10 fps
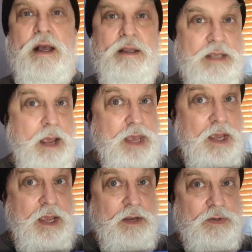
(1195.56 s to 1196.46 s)
Tamiya
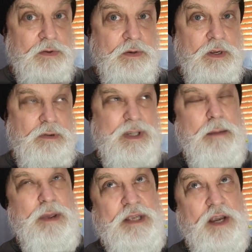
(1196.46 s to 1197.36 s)
kit, right? Well,
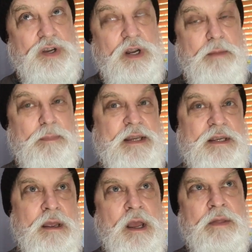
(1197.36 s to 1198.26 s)
Tamiya is actually a
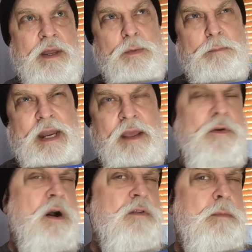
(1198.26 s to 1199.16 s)
BT. They do a
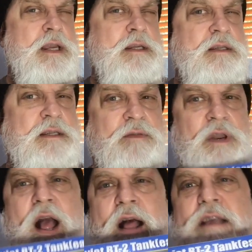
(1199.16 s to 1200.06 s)
BT5 and a BT7.
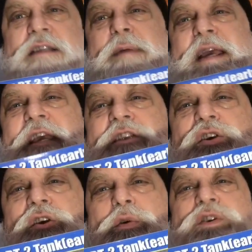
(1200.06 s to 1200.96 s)
This is a
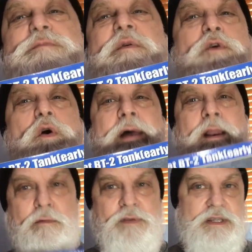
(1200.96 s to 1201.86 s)
BT2, which is before that,
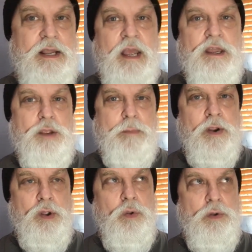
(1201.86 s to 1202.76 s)
obviously.
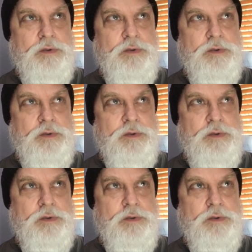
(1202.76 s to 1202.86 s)
Numerical order